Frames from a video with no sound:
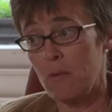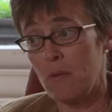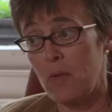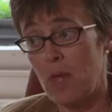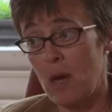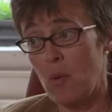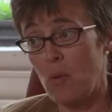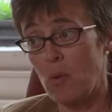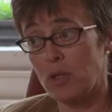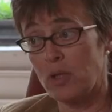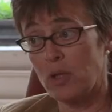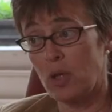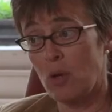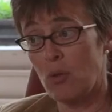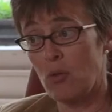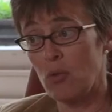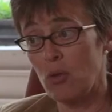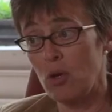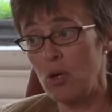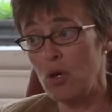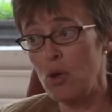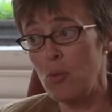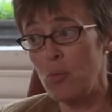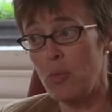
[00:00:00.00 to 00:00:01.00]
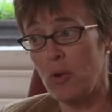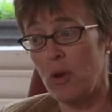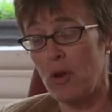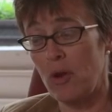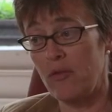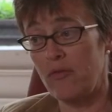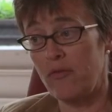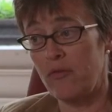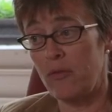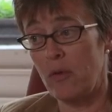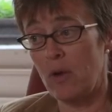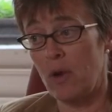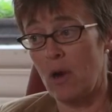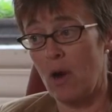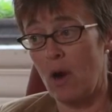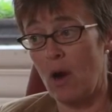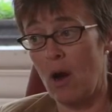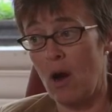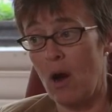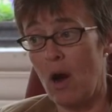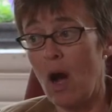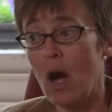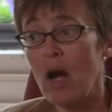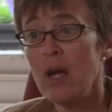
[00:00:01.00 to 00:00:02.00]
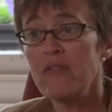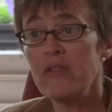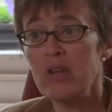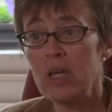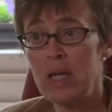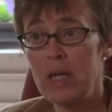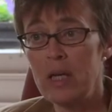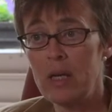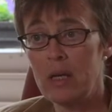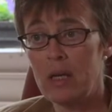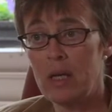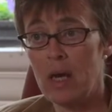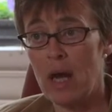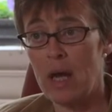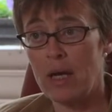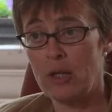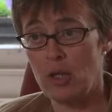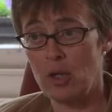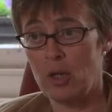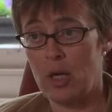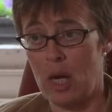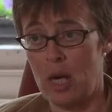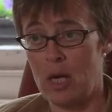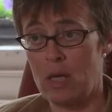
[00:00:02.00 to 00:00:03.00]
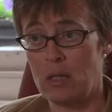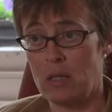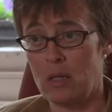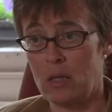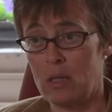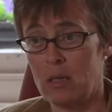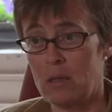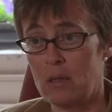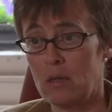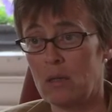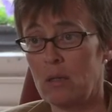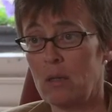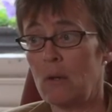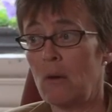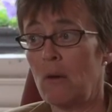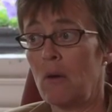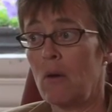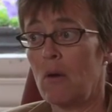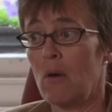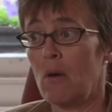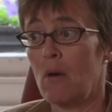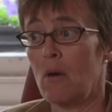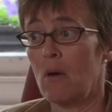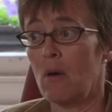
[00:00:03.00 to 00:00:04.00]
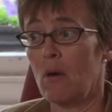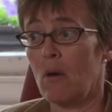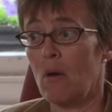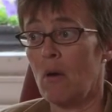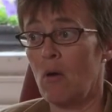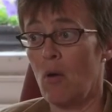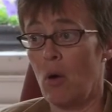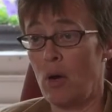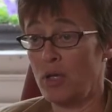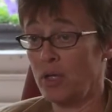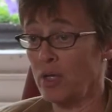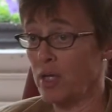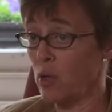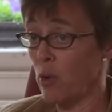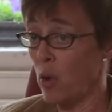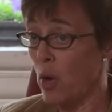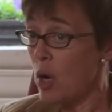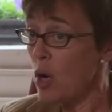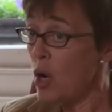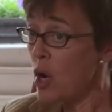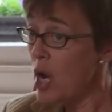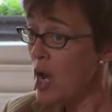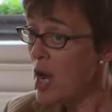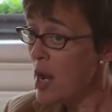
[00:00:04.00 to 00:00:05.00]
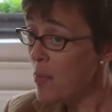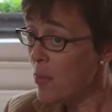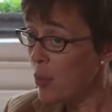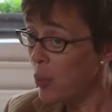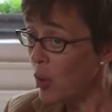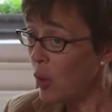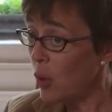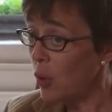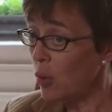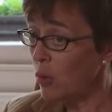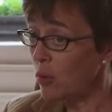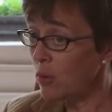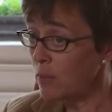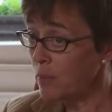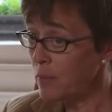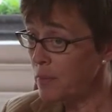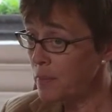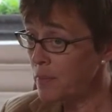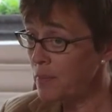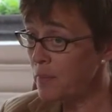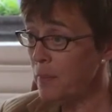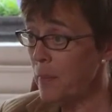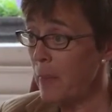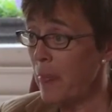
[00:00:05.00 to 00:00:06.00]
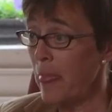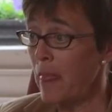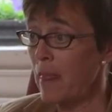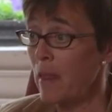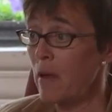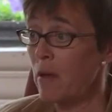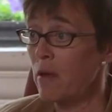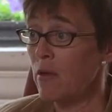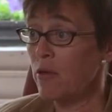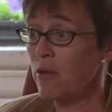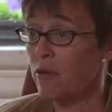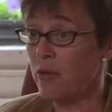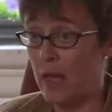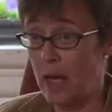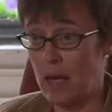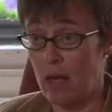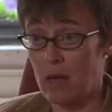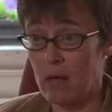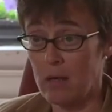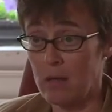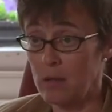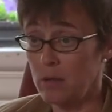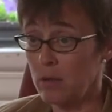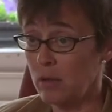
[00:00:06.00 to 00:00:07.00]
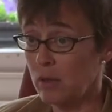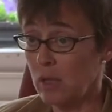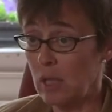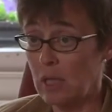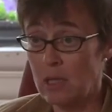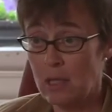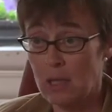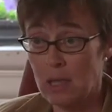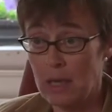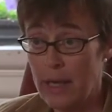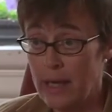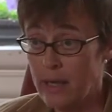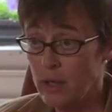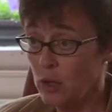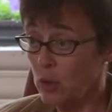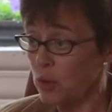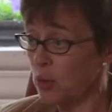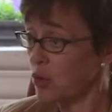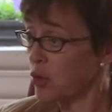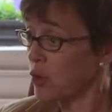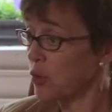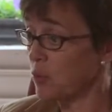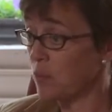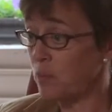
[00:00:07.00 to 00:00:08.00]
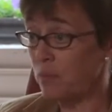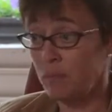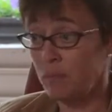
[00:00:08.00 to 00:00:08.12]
there was a group of uh, Ivy League educated, quote unquote, liberal thinkers, intellectuals,